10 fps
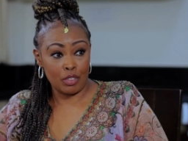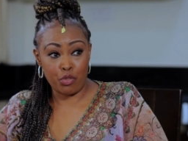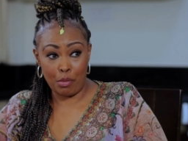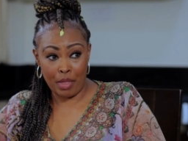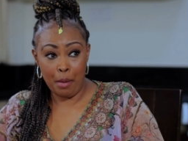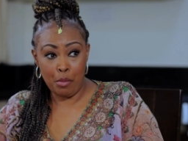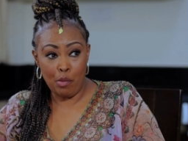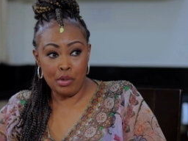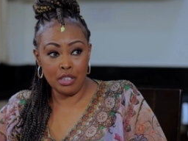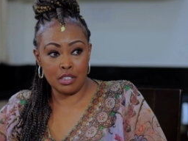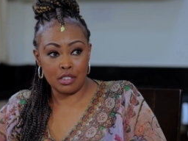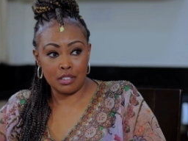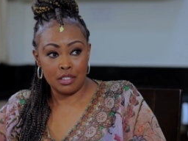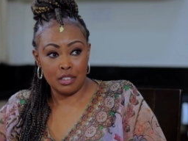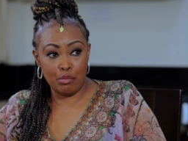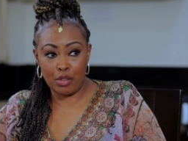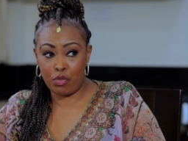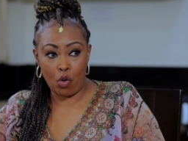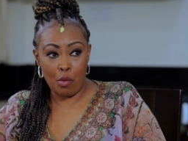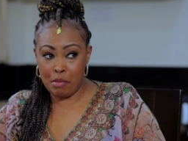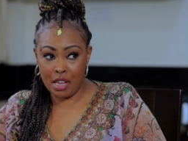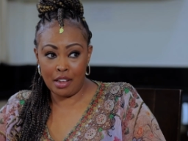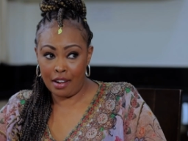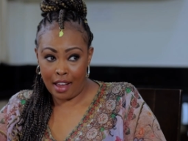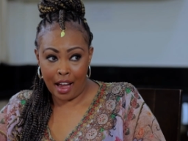from that moment, before me and